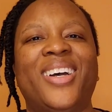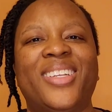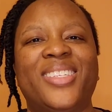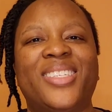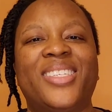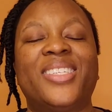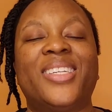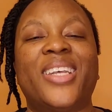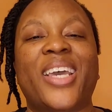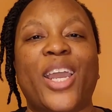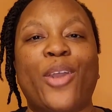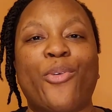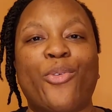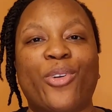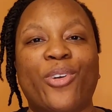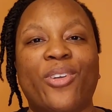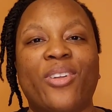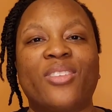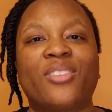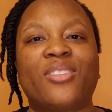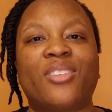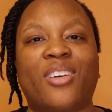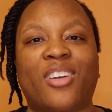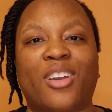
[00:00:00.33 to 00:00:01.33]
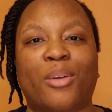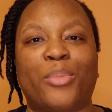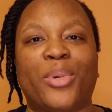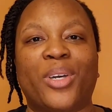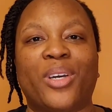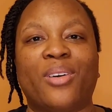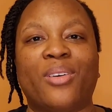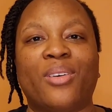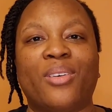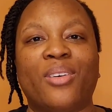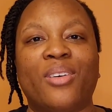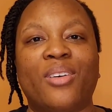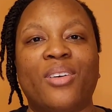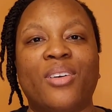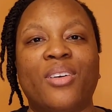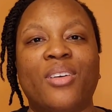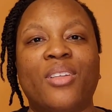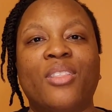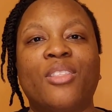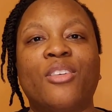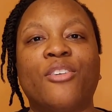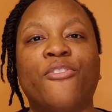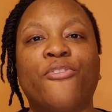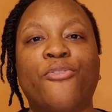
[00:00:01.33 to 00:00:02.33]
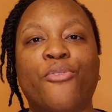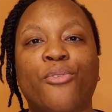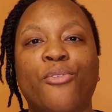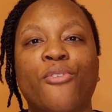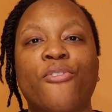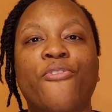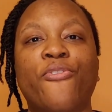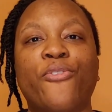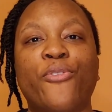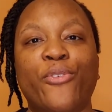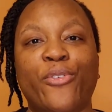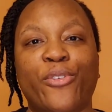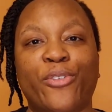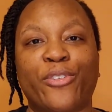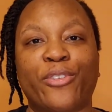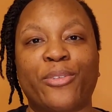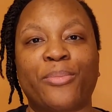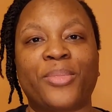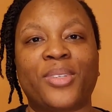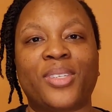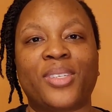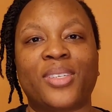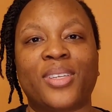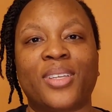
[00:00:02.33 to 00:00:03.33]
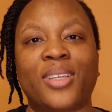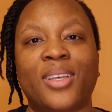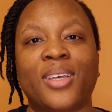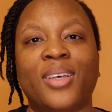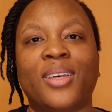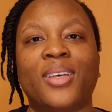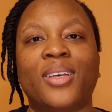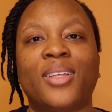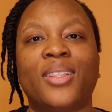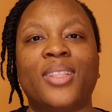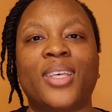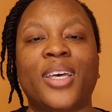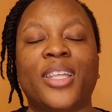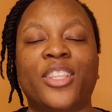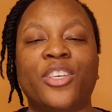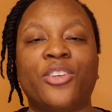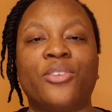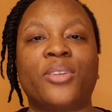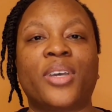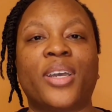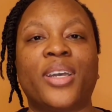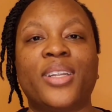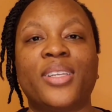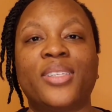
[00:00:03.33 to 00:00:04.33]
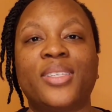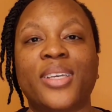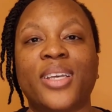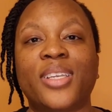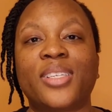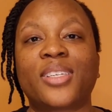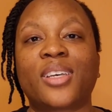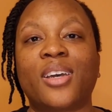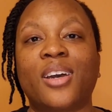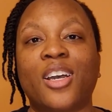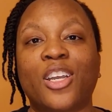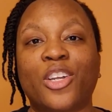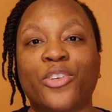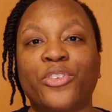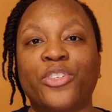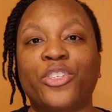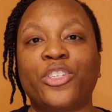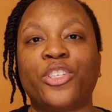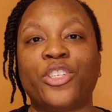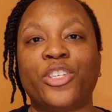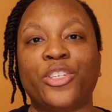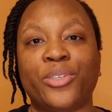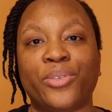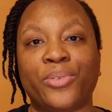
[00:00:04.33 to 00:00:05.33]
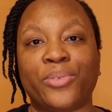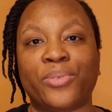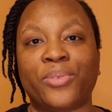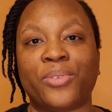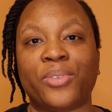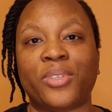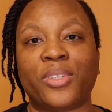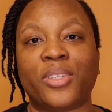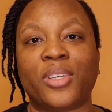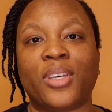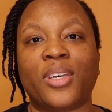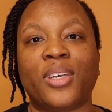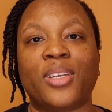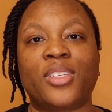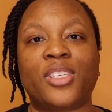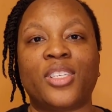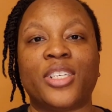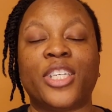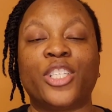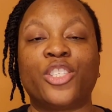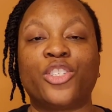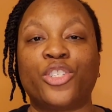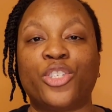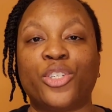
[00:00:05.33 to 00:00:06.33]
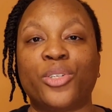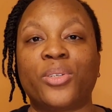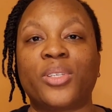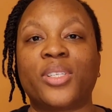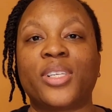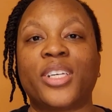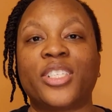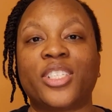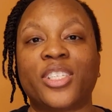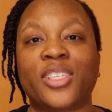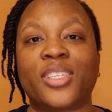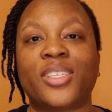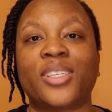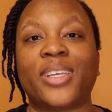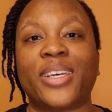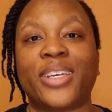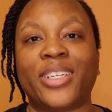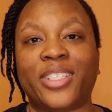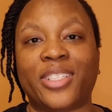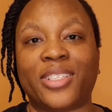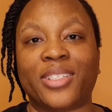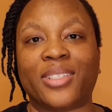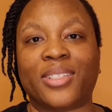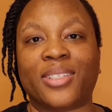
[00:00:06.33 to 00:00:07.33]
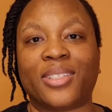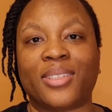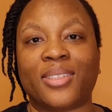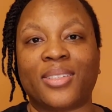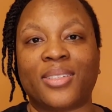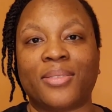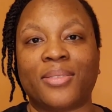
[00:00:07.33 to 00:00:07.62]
Today we're going to talk about the four forms that the United States Congress use to introduce legislation